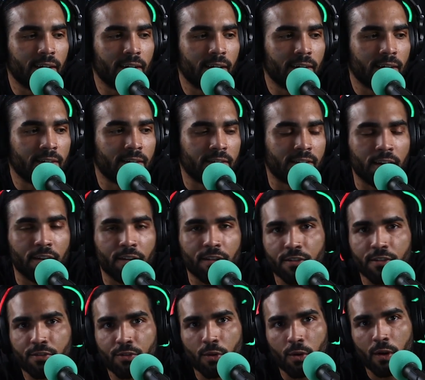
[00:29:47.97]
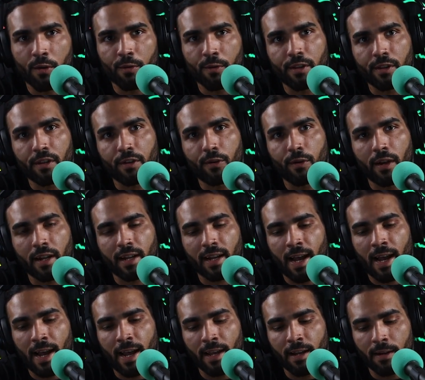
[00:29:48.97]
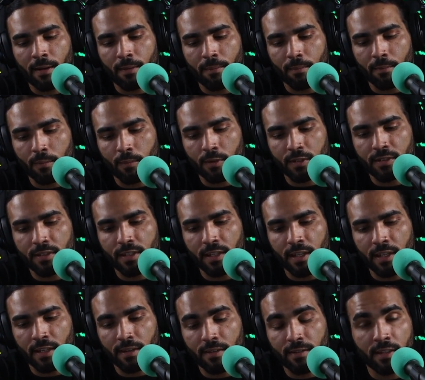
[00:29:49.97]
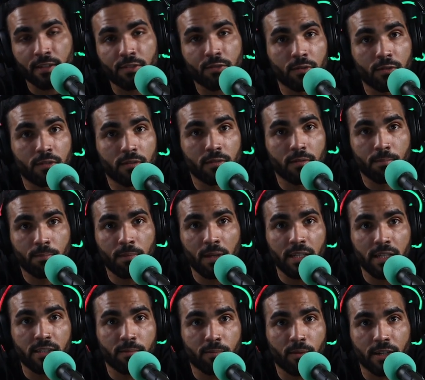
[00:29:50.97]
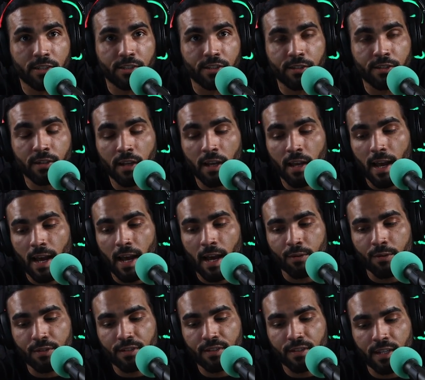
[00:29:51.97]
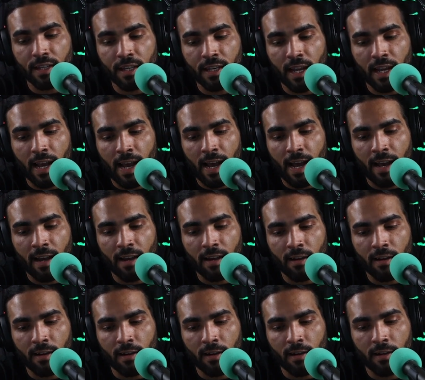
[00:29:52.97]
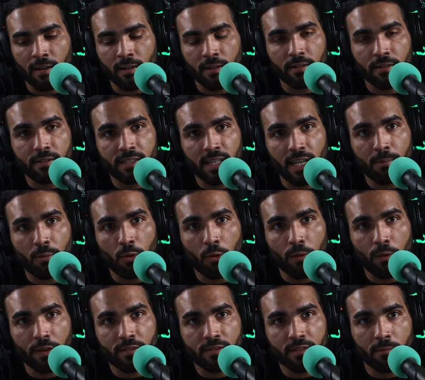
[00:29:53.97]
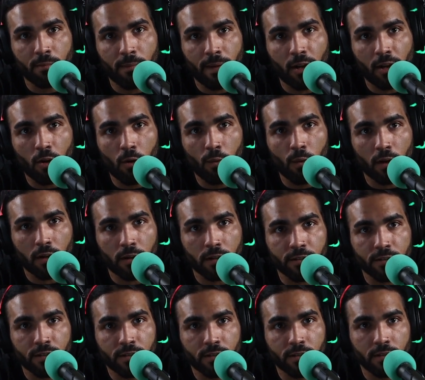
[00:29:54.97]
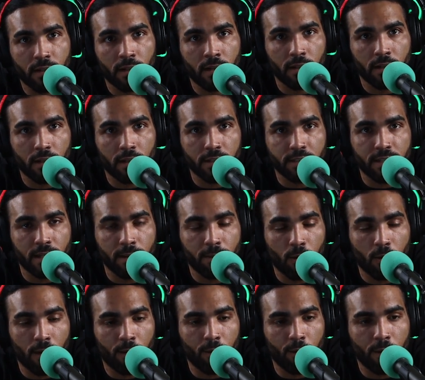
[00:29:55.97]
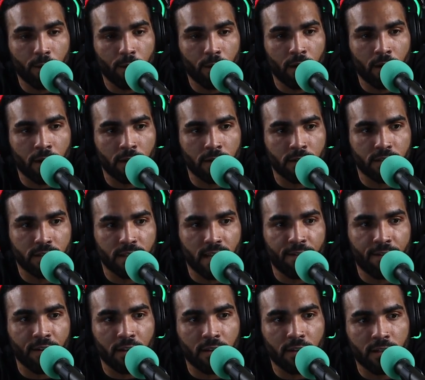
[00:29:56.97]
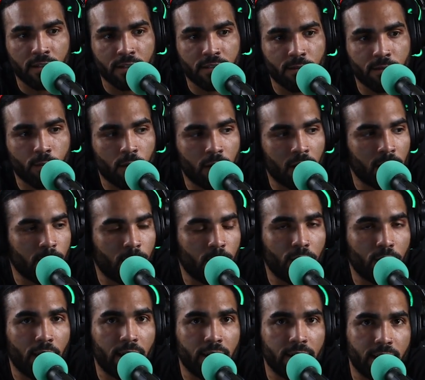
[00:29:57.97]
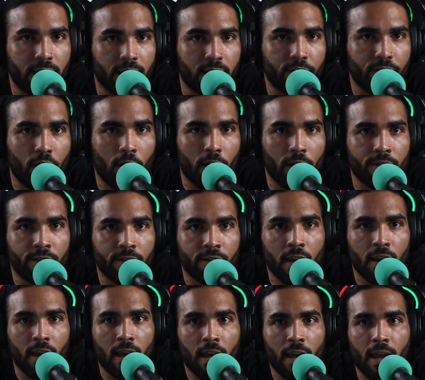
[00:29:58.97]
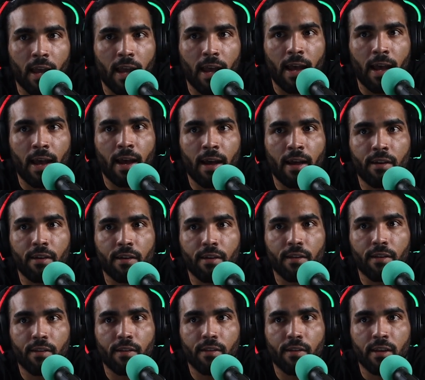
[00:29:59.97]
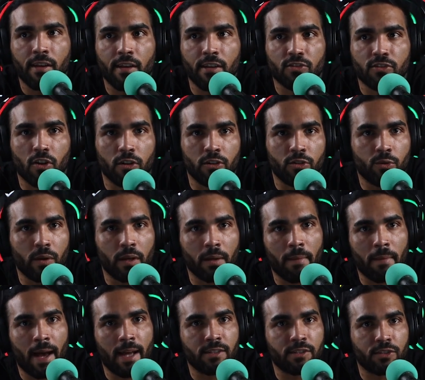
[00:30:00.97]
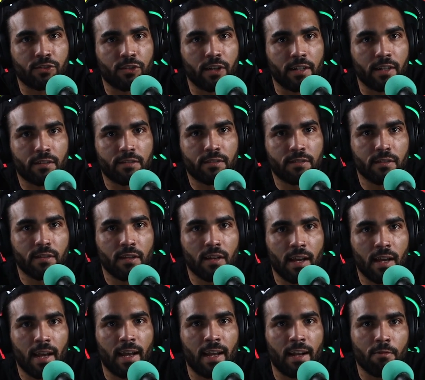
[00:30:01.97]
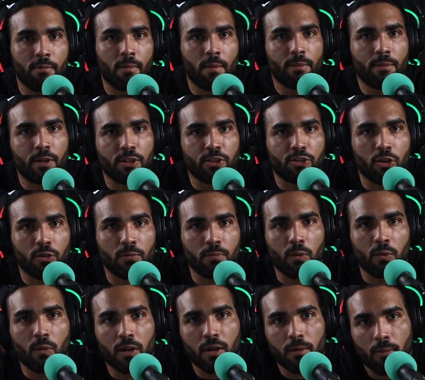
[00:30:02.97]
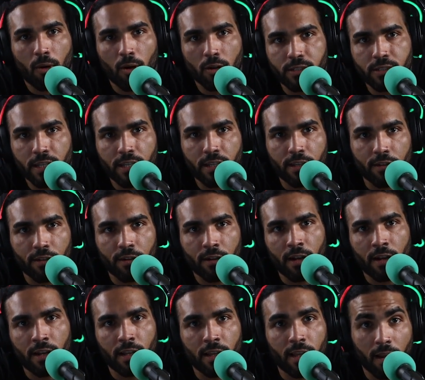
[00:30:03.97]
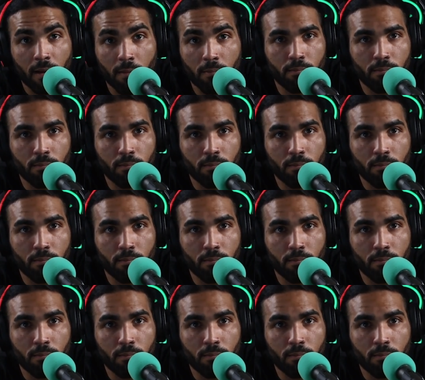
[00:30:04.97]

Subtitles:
to tell you the story really quick, I was sitting, this was peak depression. I was sitting at a table with some of my coworkers, a lunch table, and we were just having lunch, and one of them pulled out a deck of cards and he started doing magic tricks. And I remember he showed me one in particular and it like